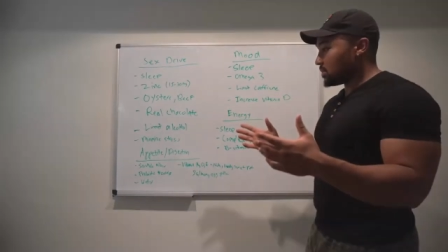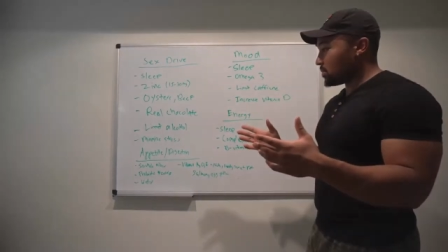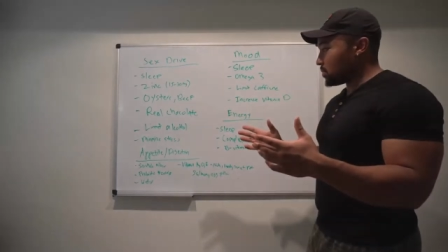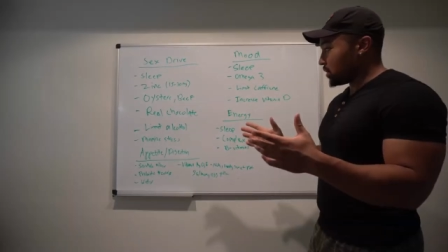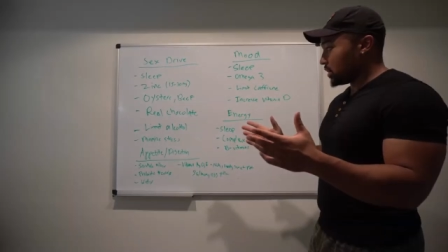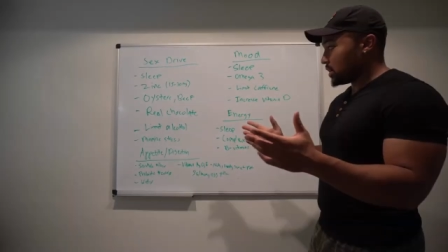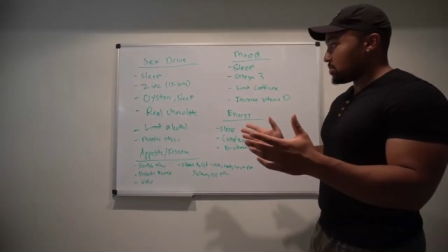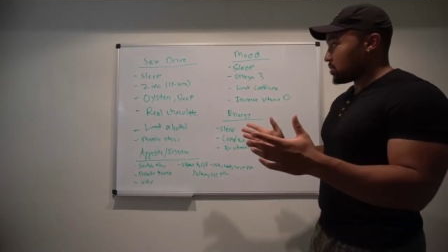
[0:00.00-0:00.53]

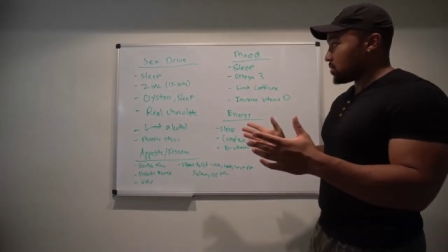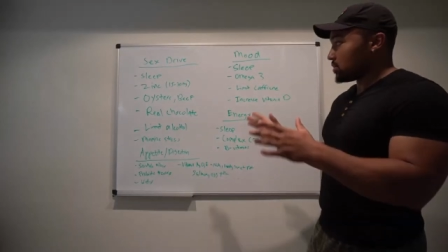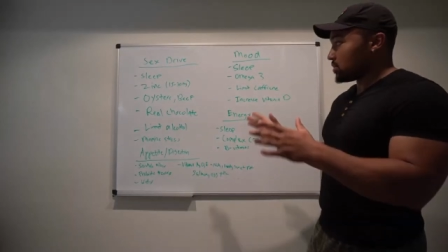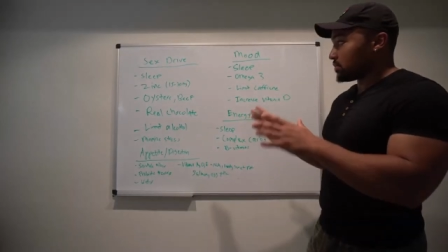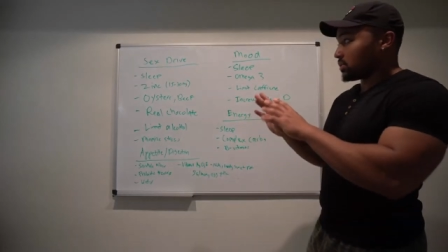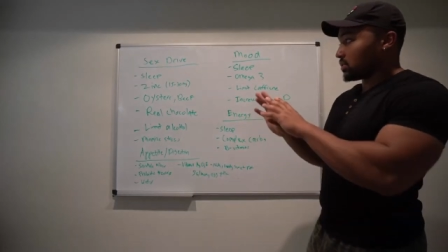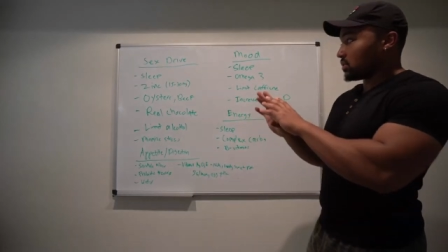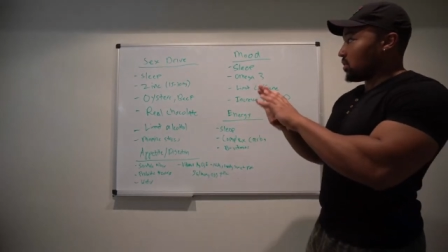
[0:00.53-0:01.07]
really important
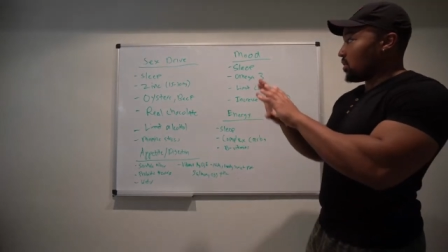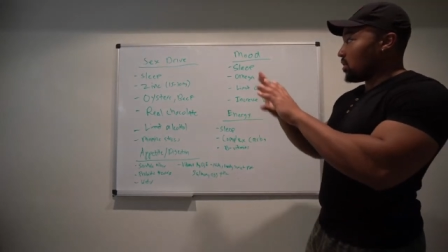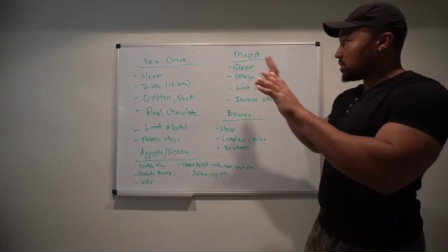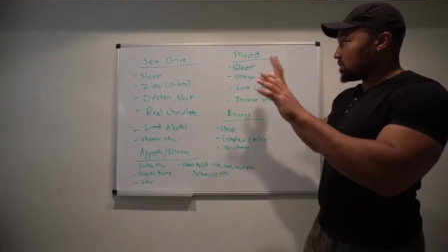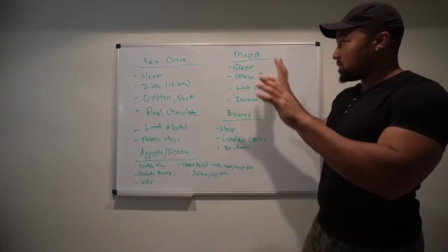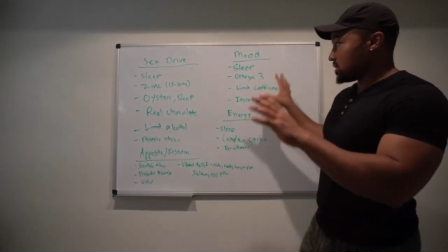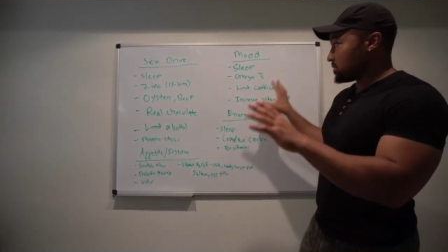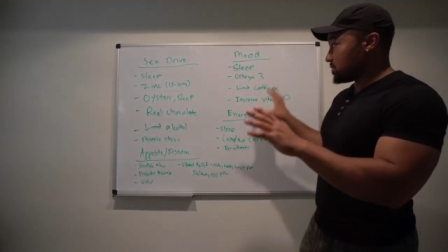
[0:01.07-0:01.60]
for all
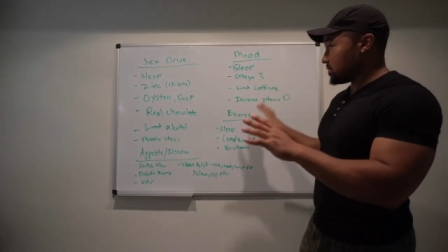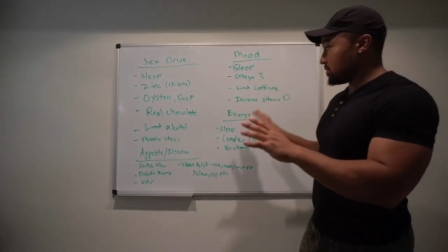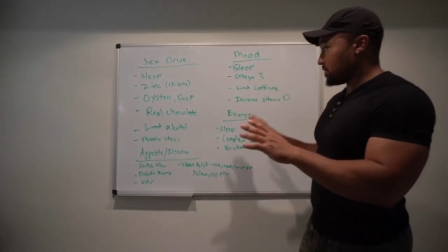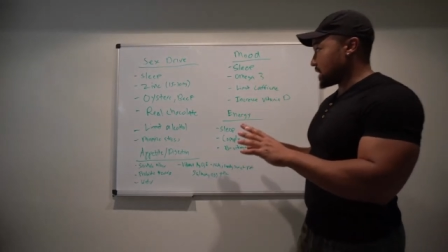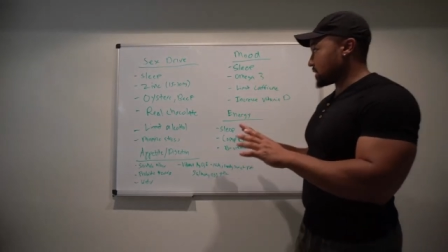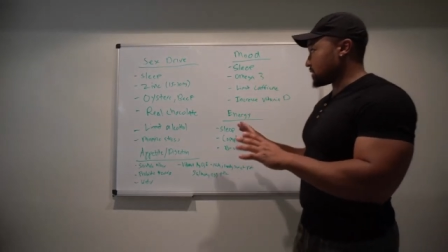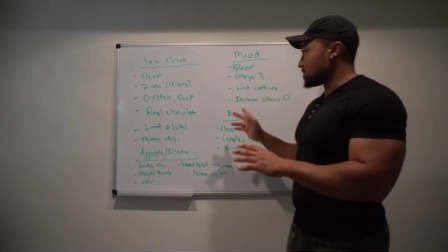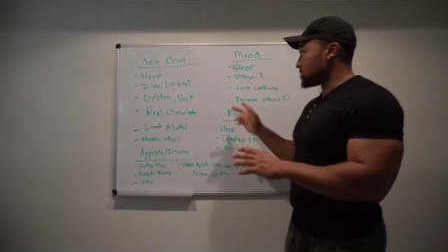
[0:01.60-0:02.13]
these different
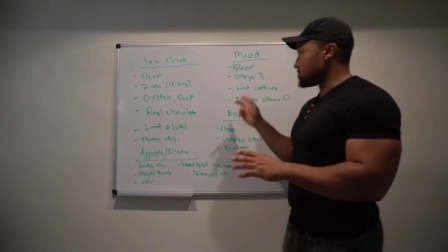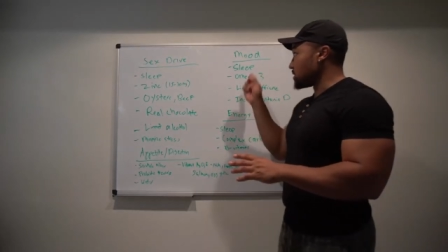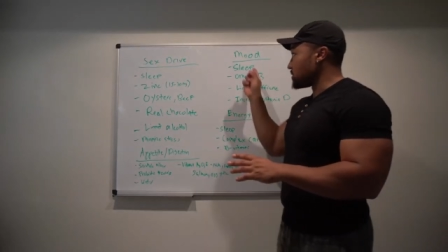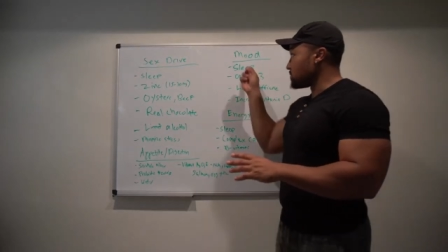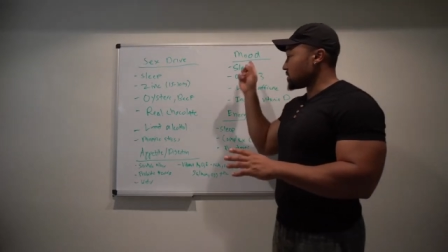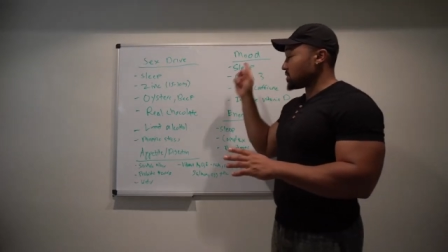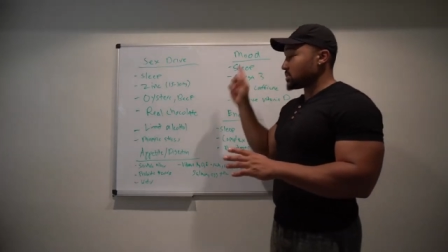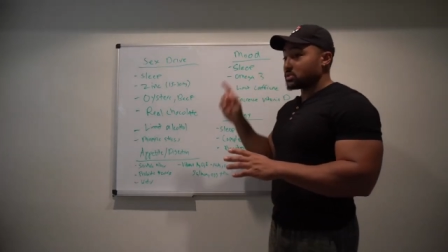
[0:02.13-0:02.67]
factors
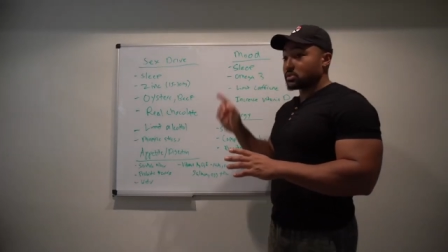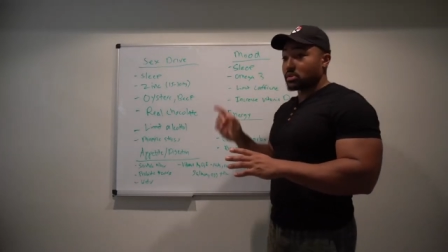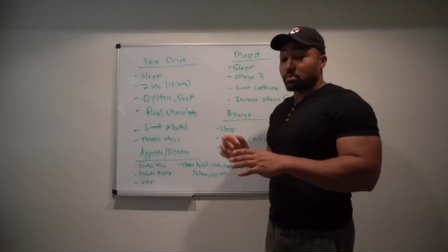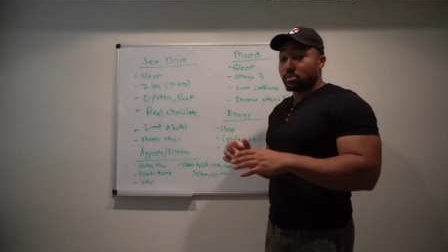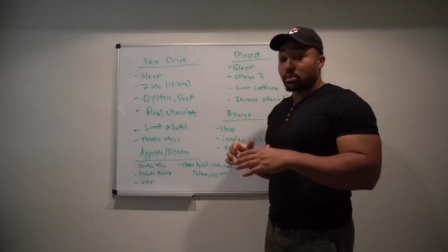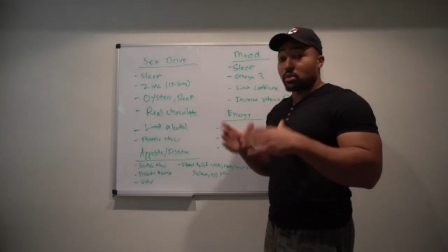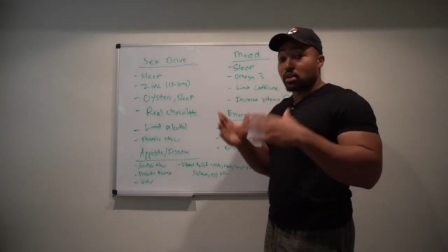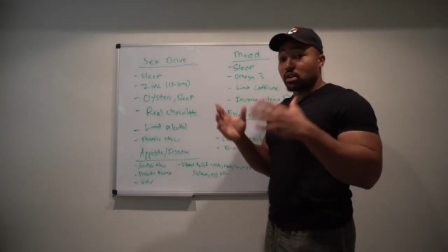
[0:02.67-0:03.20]
but this is going to
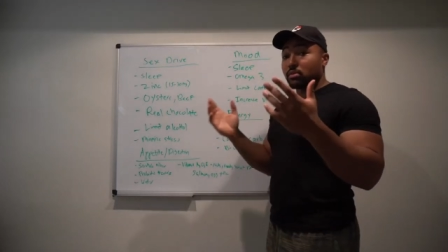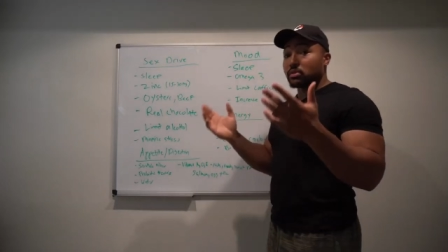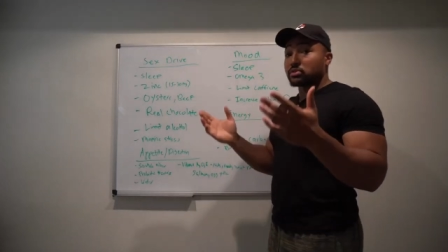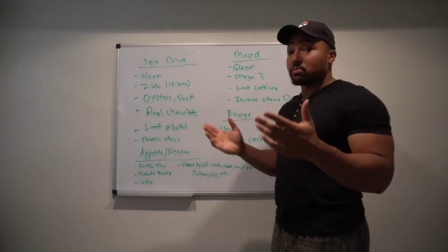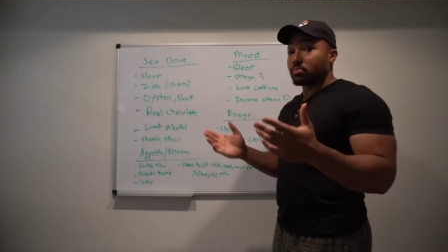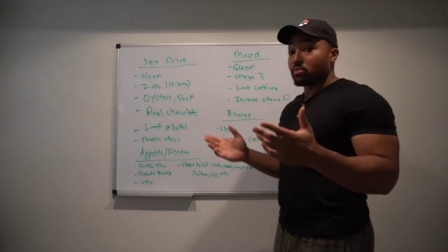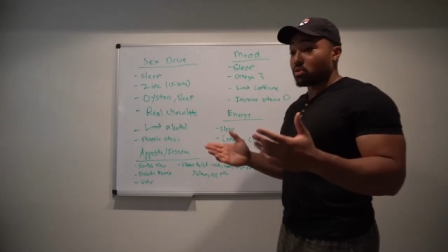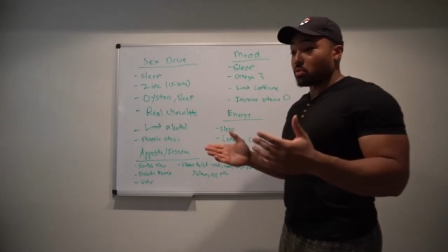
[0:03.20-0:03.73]
be one of the most
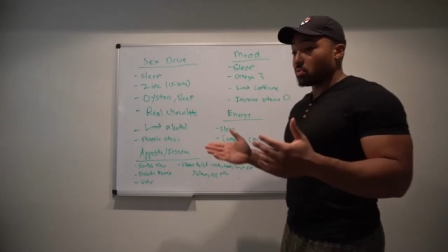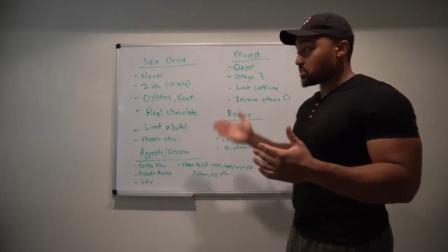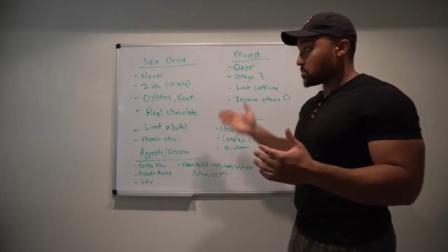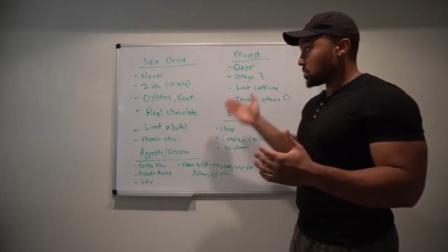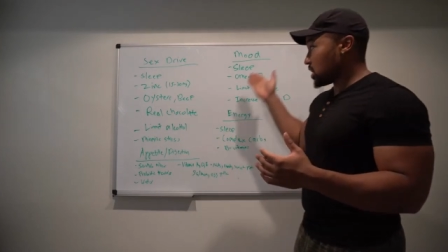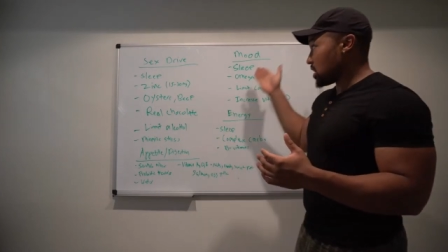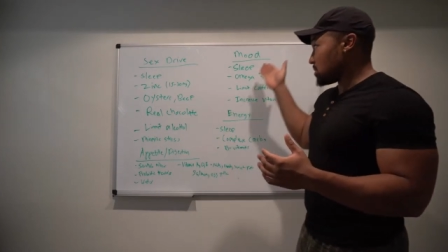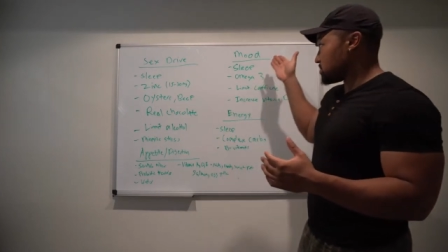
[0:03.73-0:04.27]
important ones when
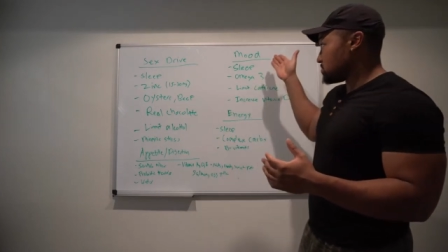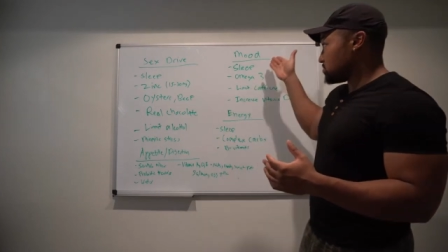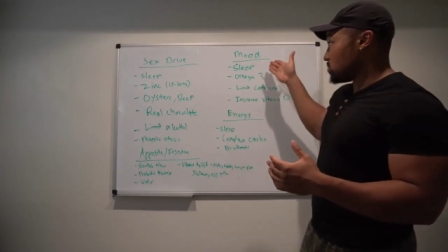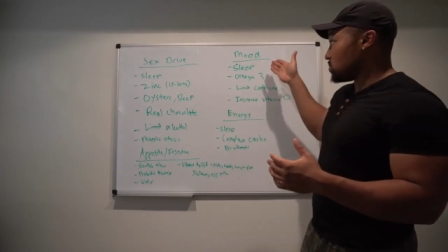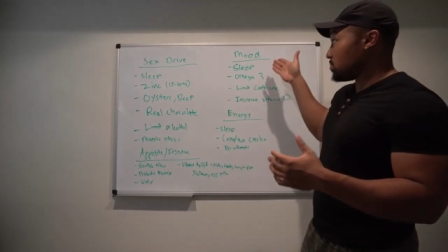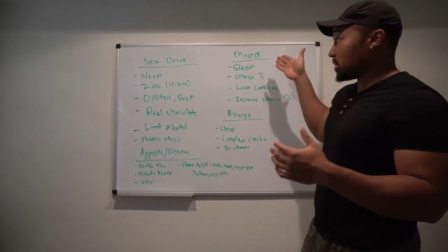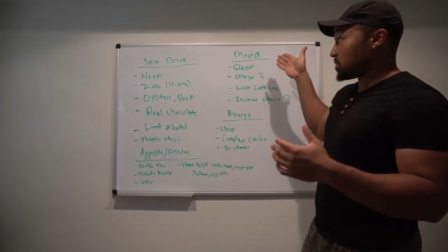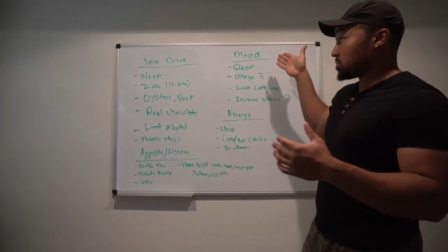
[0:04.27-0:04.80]
it comes to
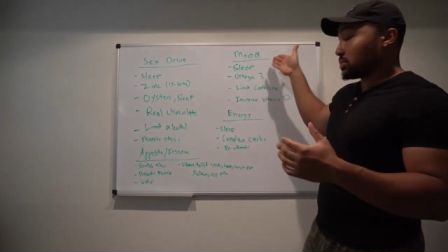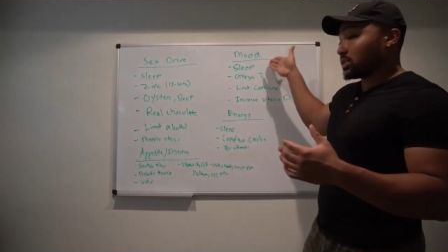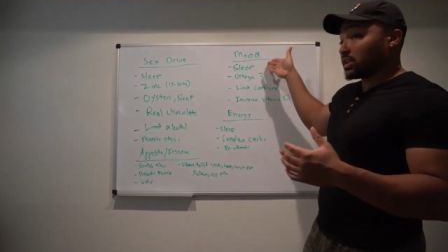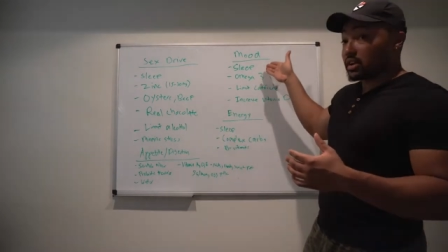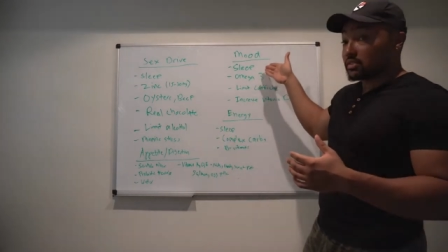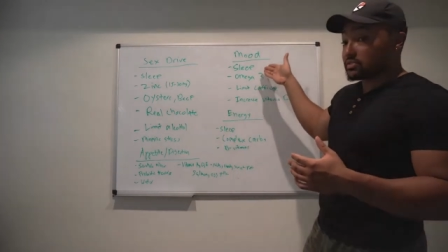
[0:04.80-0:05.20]
mood make sure we get enough